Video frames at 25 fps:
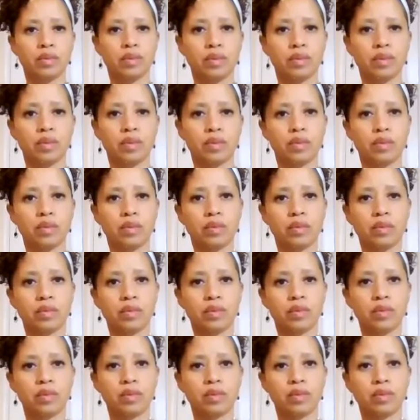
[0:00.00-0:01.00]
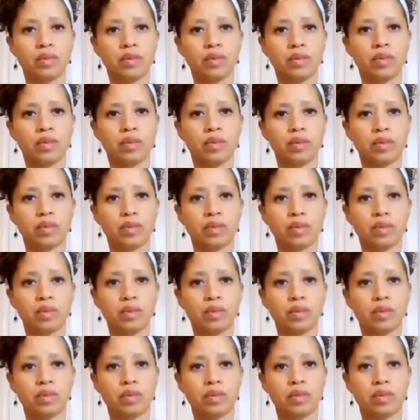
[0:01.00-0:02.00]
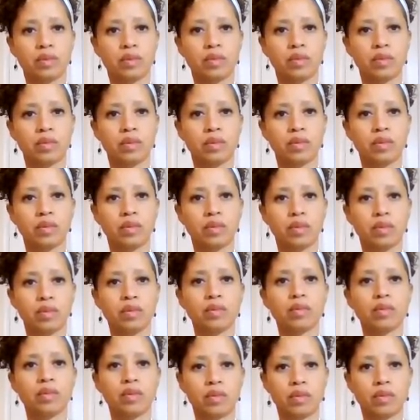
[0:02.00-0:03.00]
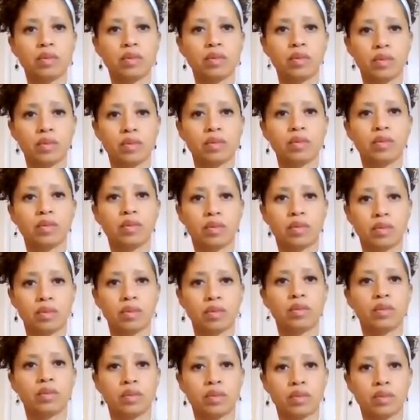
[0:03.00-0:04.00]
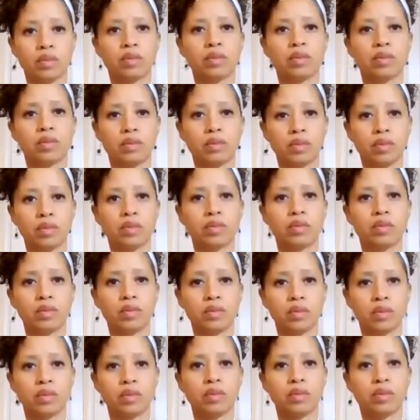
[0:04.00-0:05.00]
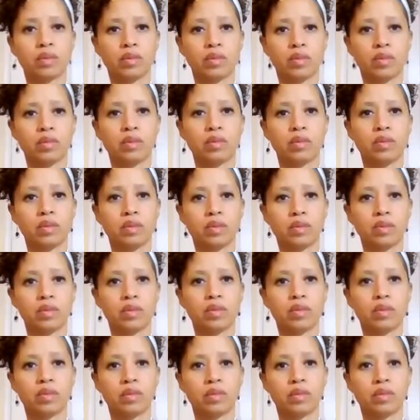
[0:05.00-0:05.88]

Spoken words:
This person isn't speaking.